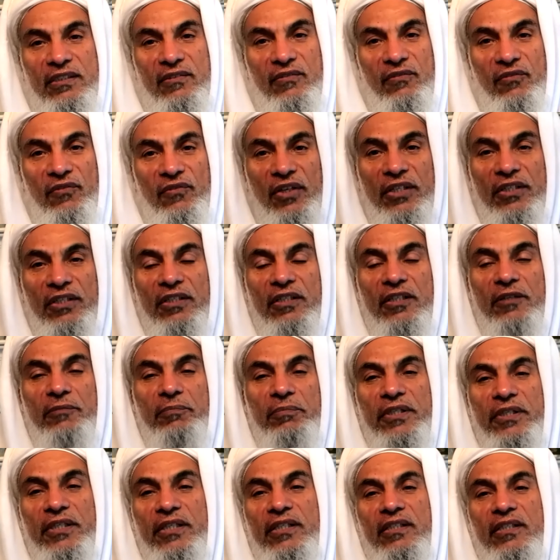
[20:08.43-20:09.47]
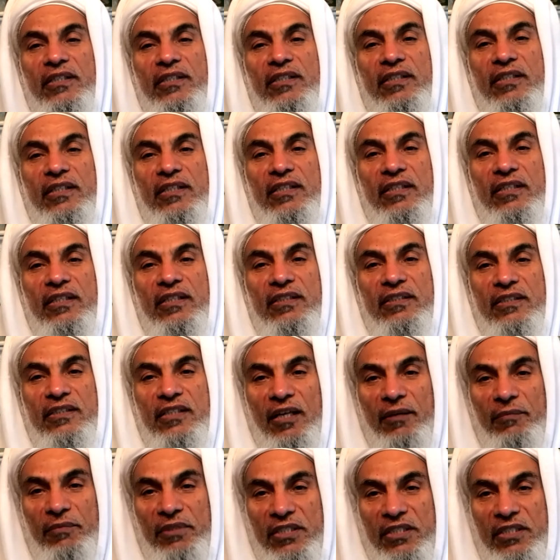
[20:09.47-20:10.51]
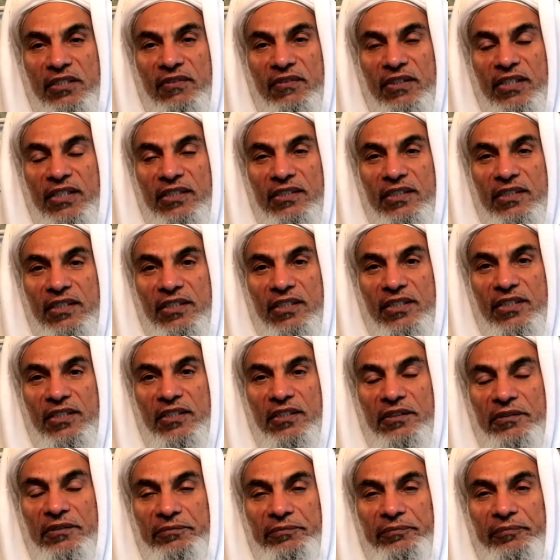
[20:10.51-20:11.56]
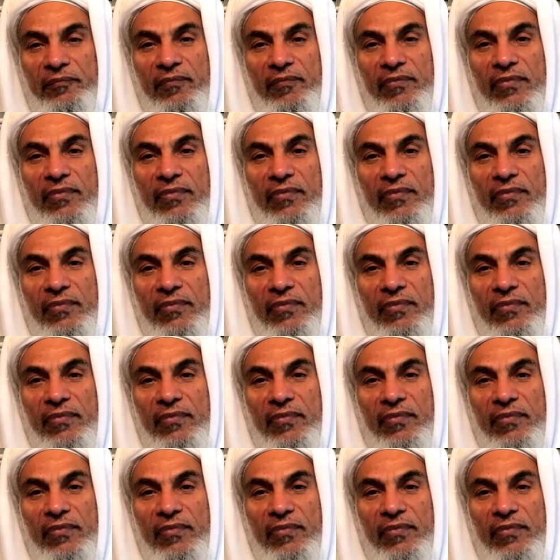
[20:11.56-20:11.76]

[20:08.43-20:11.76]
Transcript: what appeared in the Islamic civilization.